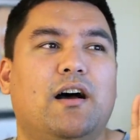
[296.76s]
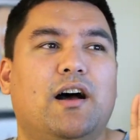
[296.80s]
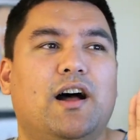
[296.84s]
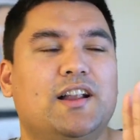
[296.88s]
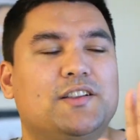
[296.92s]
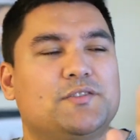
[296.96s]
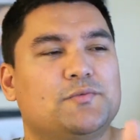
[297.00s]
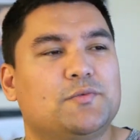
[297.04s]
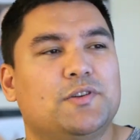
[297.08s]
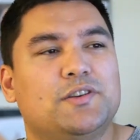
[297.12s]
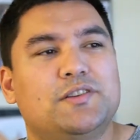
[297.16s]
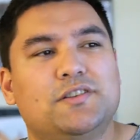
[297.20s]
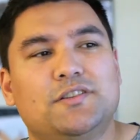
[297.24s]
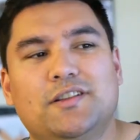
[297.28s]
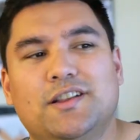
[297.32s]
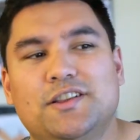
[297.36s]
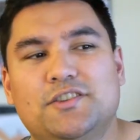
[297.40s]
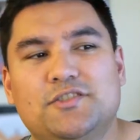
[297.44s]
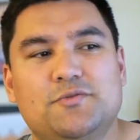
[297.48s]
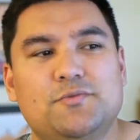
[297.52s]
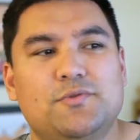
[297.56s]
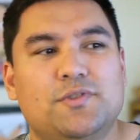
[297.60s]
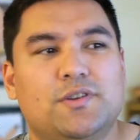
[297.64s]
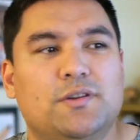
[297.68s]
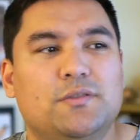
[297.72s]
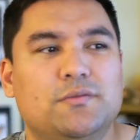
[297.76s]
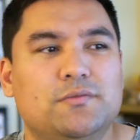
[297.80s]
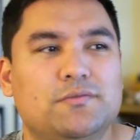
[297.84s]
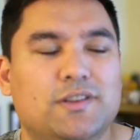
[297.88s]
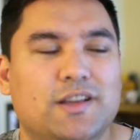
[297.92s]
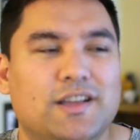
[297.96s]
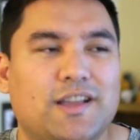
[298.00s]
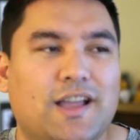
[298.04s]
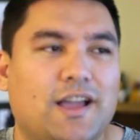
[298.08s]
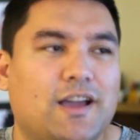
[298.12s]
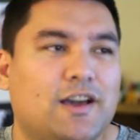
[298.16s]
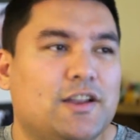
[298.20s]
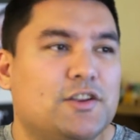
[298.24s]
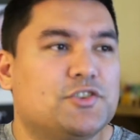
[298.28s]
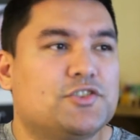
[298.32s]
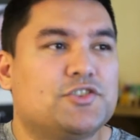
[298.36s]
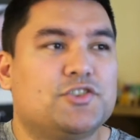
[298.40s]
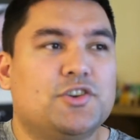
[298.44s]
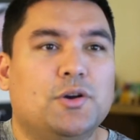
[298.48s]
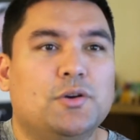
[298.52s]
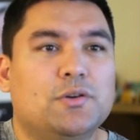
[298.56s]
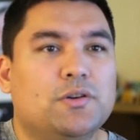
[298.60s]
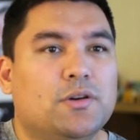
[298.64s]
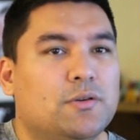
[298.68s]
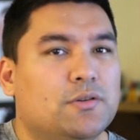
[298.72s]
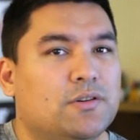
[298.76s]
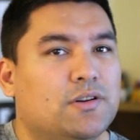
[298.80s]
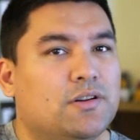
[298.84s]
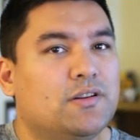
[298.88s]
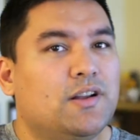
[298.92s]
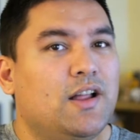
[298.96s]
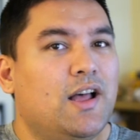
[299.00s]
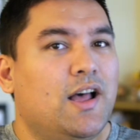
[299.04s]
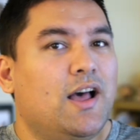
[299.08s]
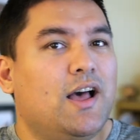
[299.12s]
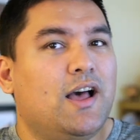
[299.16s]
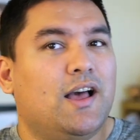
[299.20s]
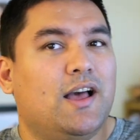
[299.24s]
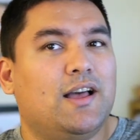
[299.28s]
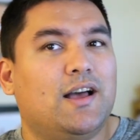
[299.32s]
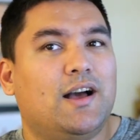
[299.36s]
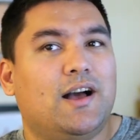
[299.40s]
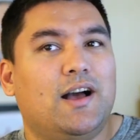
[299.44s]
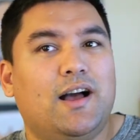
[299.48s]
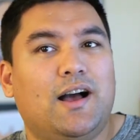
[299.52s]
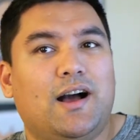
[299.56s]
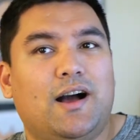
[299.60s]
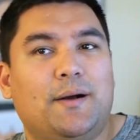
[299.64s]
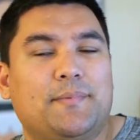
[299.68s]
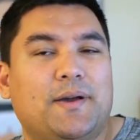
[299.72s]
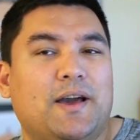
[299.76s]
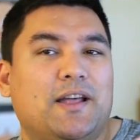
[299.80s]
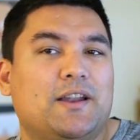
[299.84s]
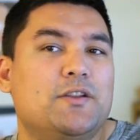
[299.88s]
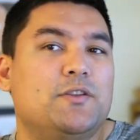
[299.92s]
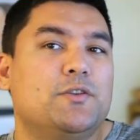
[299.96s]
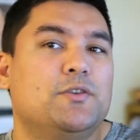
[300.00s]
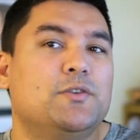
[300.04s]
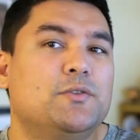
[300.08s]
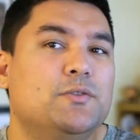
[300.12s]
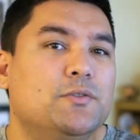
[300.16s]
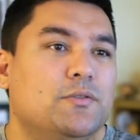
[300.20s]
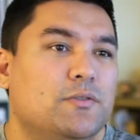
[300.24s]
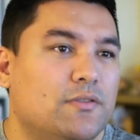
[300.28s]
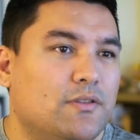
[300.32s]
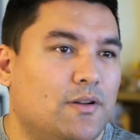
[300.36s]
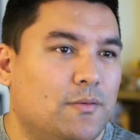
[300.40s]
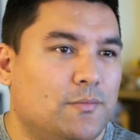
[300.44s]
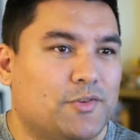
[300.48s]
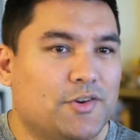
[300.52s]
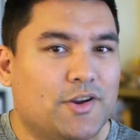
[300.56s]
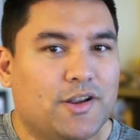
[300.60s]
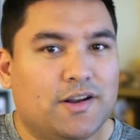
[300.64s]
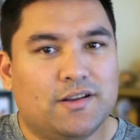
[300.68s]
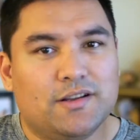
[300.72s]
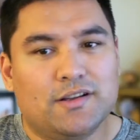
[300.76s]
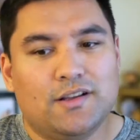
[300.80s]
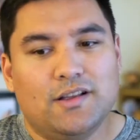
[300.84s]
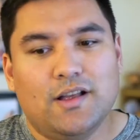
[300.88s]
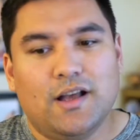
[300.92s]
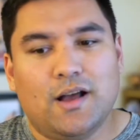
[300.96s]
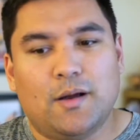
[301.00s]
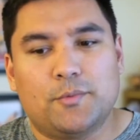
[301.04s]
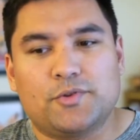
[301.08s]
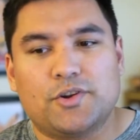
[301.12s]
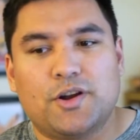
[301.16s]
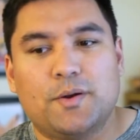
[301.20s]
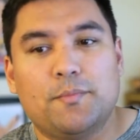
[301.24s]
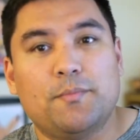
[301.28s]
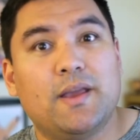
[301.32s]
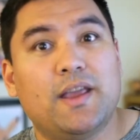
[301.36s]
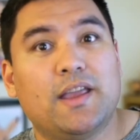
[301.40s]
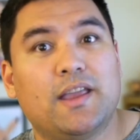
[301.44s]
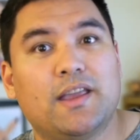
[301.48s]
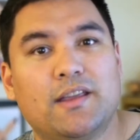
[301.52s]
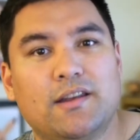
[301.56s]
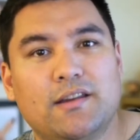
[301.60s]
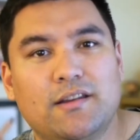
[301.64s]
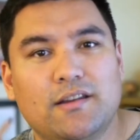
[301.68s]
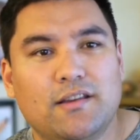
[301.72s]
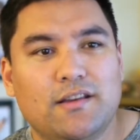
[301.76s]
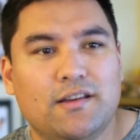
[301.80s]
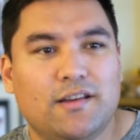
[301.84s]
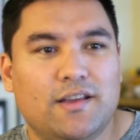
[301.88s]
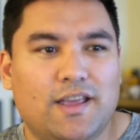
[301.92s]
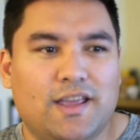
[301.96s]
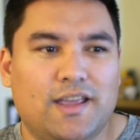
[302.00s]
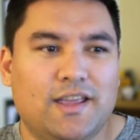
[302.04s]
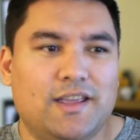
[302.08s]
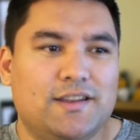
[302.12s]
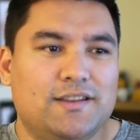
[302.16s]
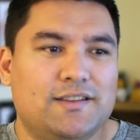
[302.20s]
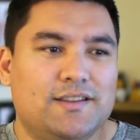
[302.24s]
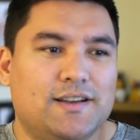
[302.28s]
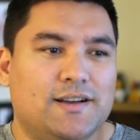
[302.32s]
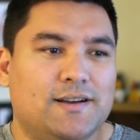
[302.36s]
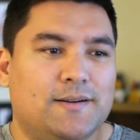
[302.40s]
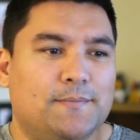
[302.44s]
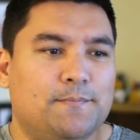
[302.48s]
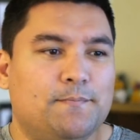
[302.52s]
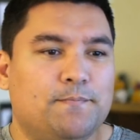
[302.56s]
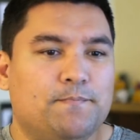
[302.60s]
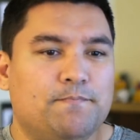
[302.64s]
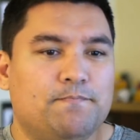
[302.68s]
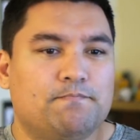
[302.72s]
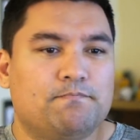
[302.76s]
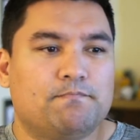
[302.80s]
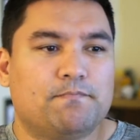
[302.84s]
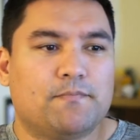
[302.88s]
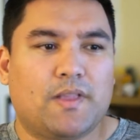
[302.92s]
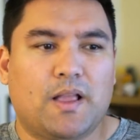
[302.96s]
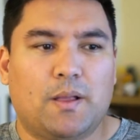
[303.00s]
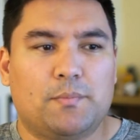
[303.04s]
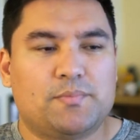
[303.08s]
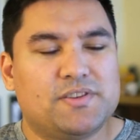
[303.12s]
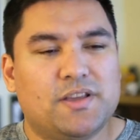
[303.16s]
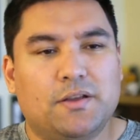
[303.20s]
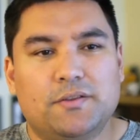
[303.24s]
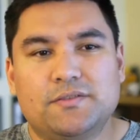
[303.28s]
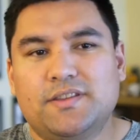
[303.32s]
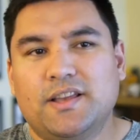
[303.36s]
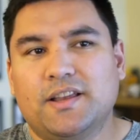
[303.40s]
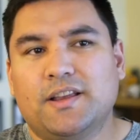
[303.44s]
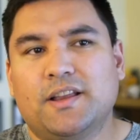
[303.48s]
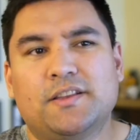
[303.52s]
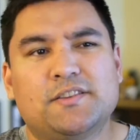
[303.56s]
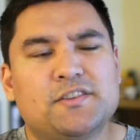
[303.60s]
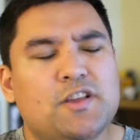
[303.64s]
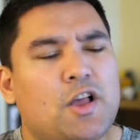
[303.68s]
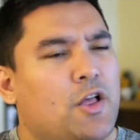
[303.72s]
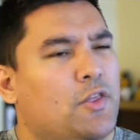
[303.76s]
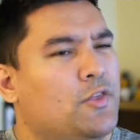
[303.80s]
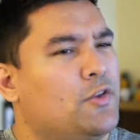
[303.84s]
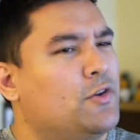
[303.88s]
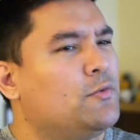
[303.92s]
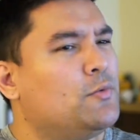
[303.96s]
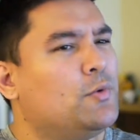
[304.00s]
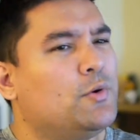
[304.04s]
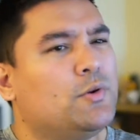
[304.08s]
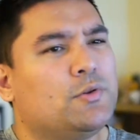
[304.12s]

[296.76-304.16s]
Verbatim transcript: I just wanted to let you know, like, I got a show going on. Uh, I'm kind of new. I'm trying to, I'm trying to make it. And um, I'm selling tickets. They're